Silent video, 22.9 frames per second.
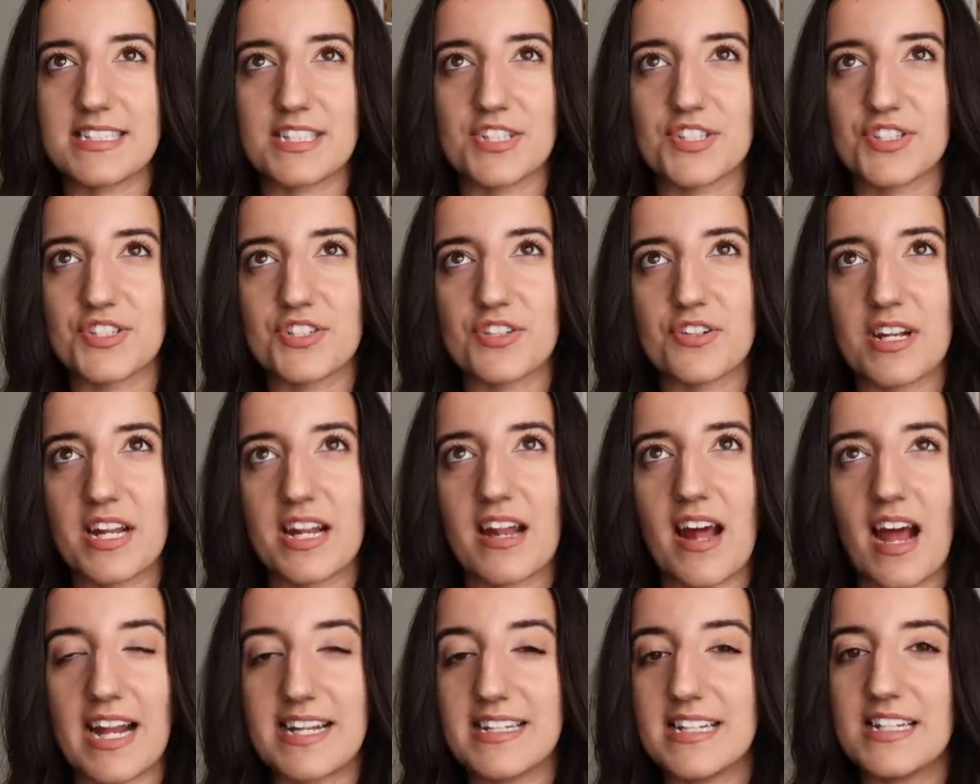As a
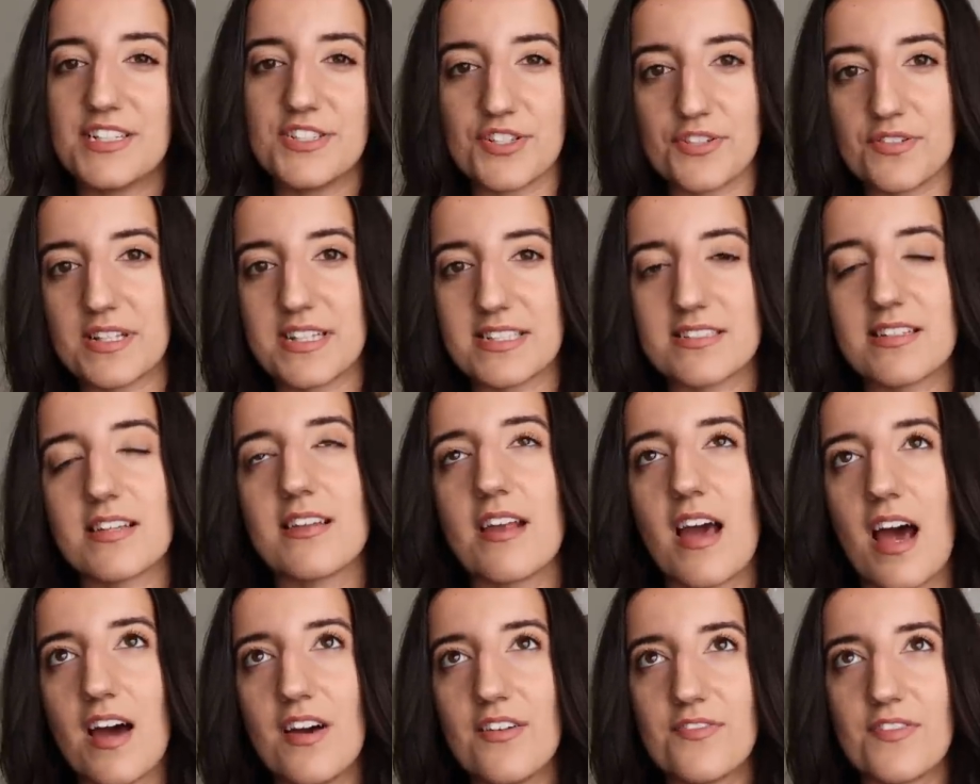student, I didn't do this
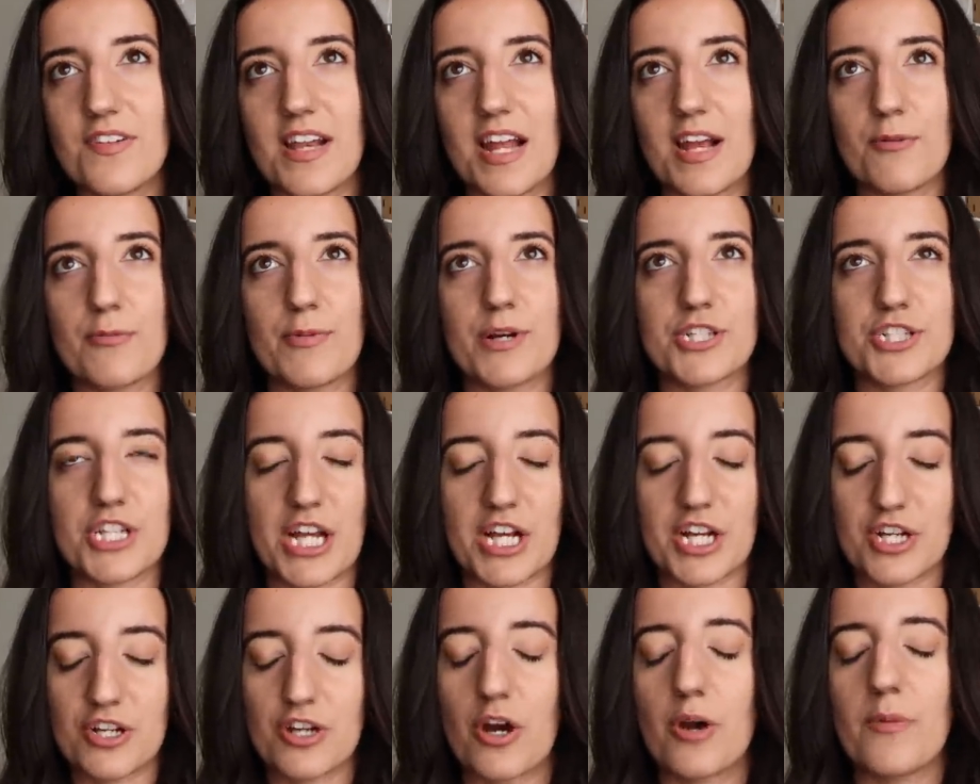enough and I wish I
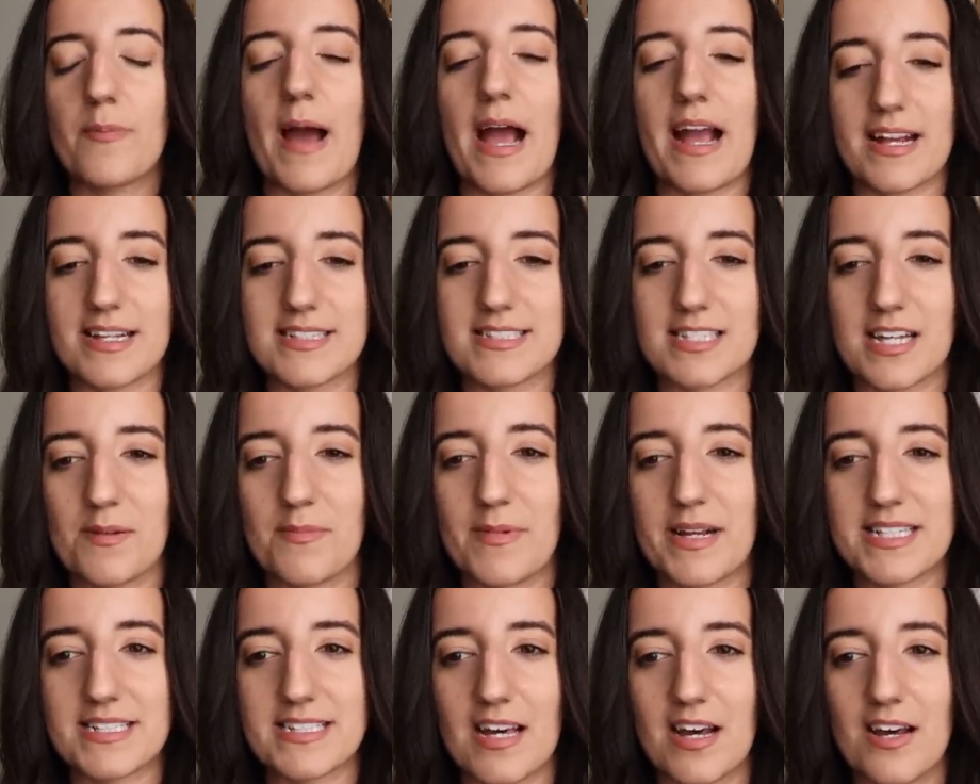could go back and tell
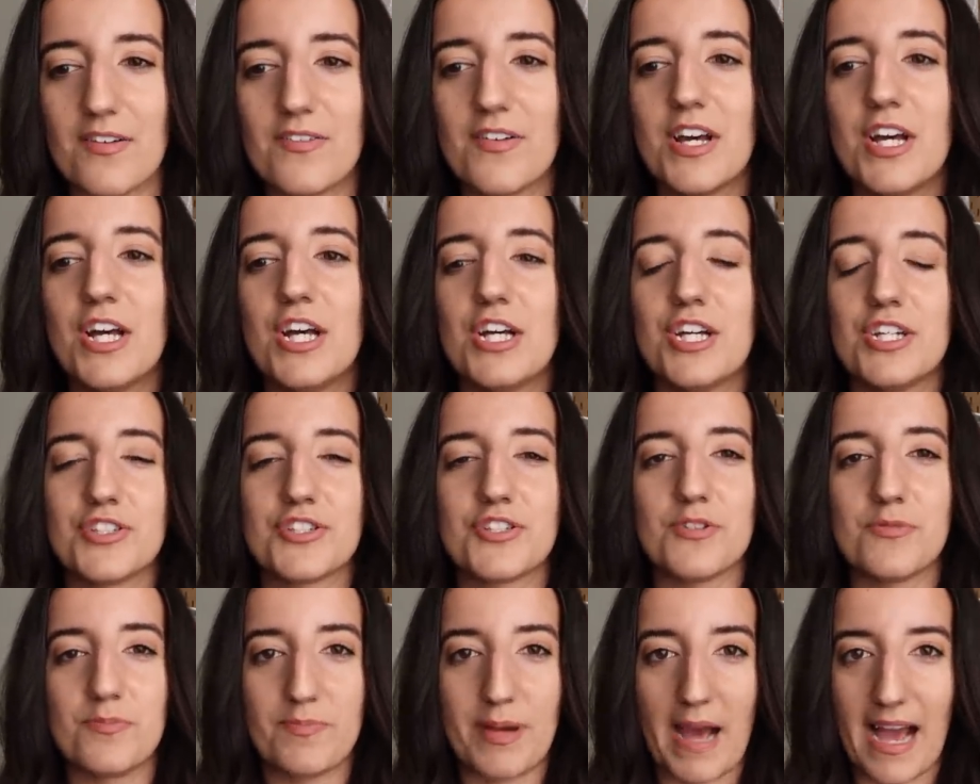myself
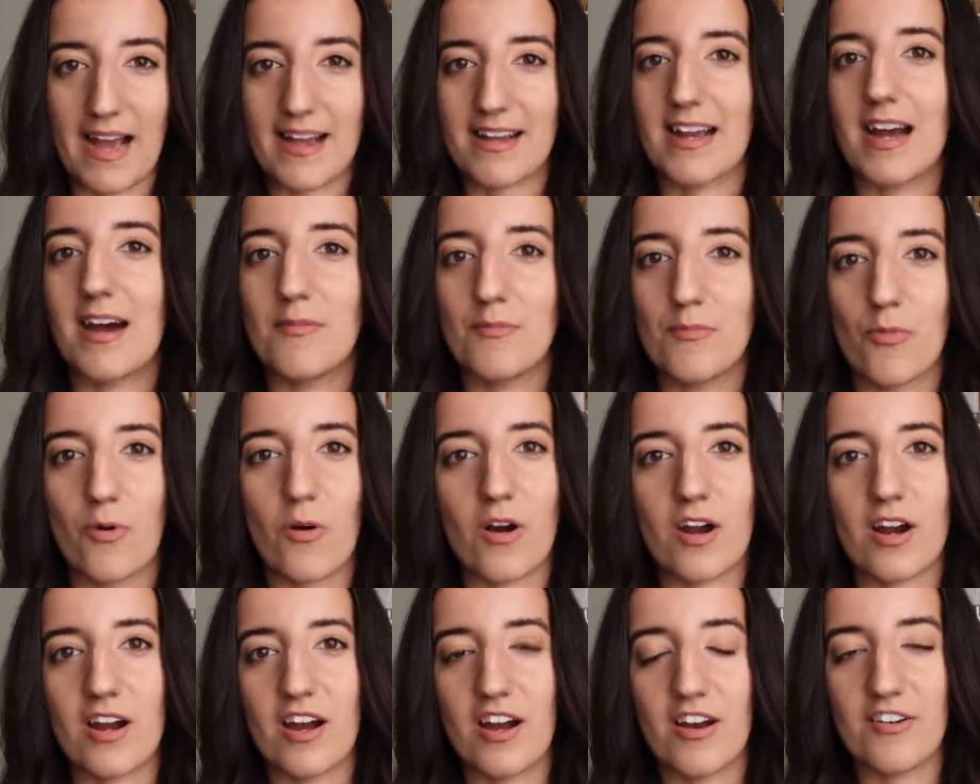to back up
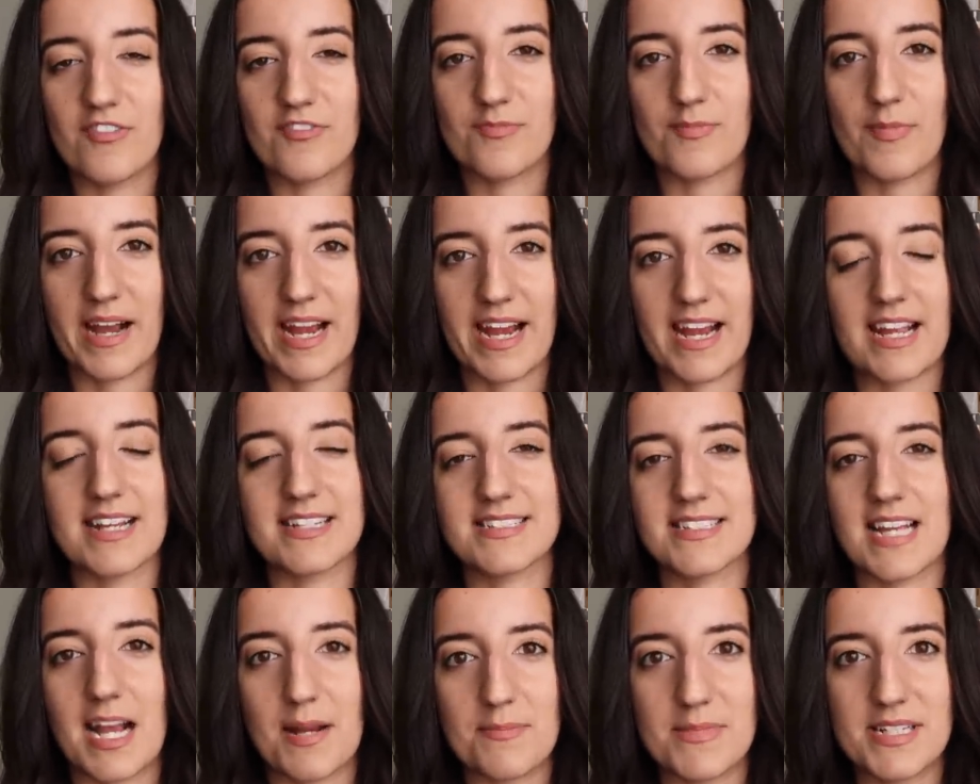more of my
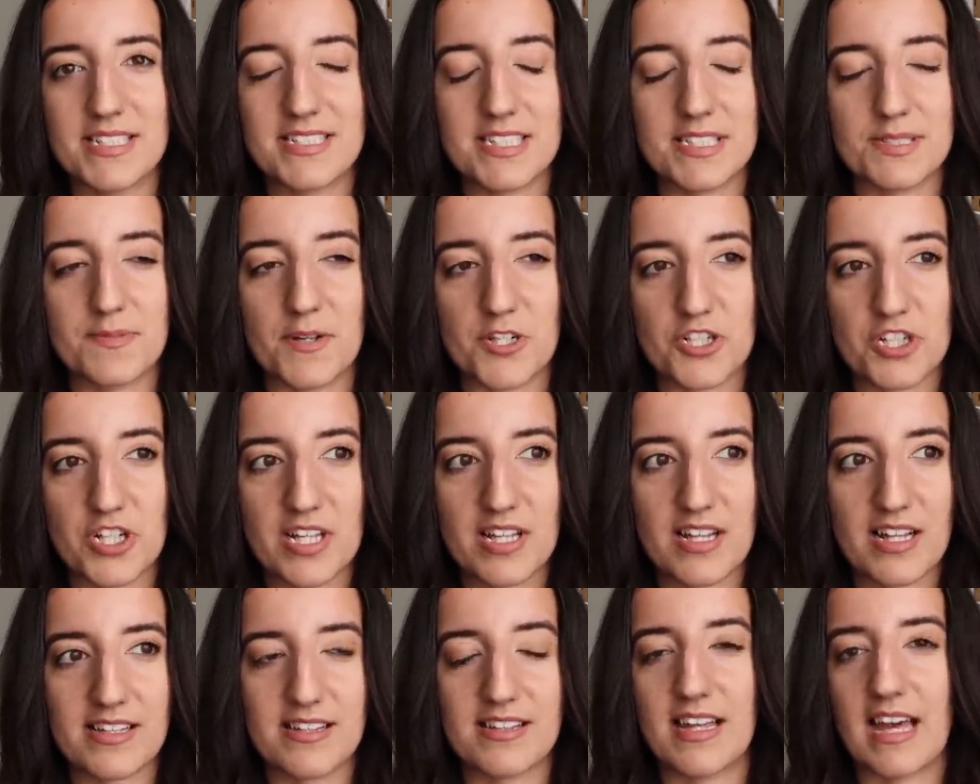assignments, especially
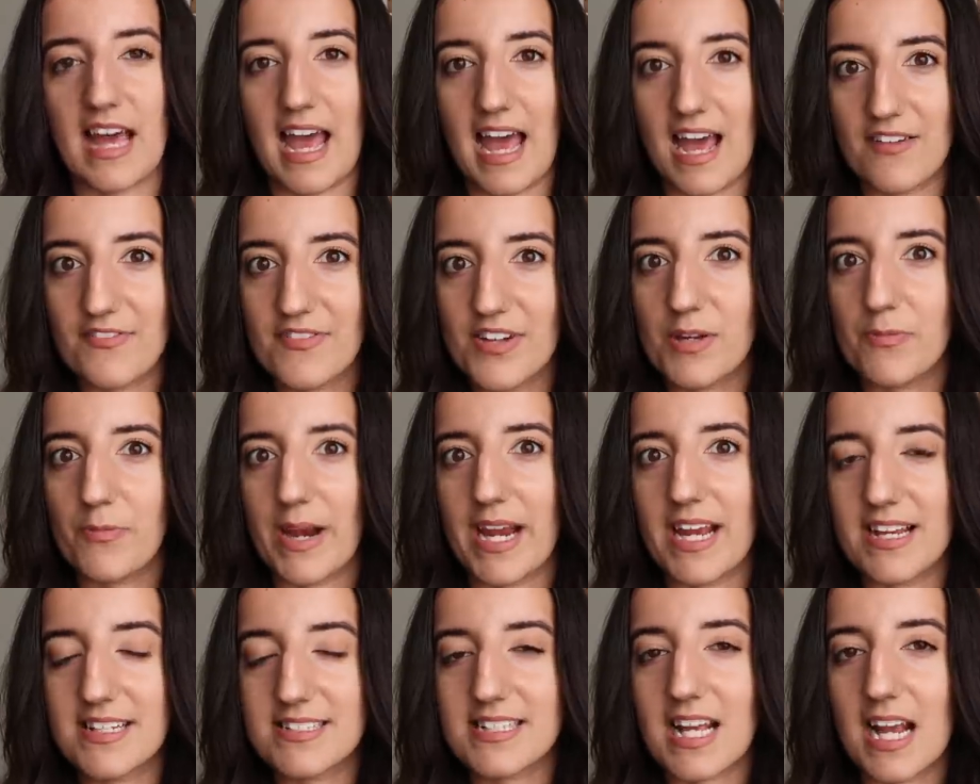like the
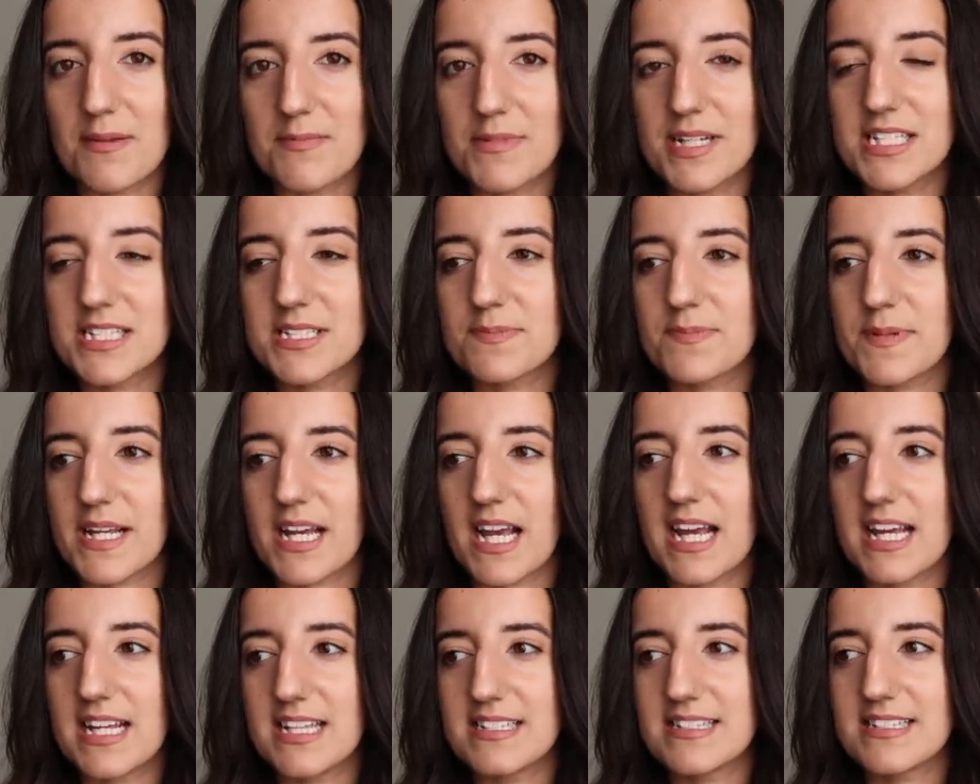heavyweight assignments
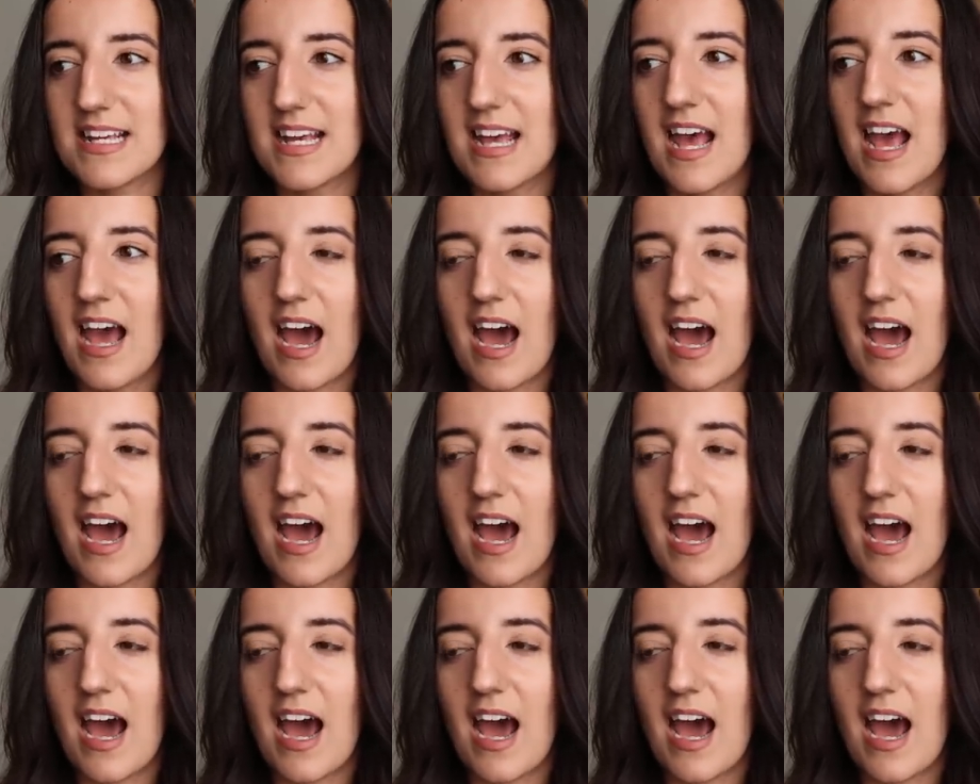because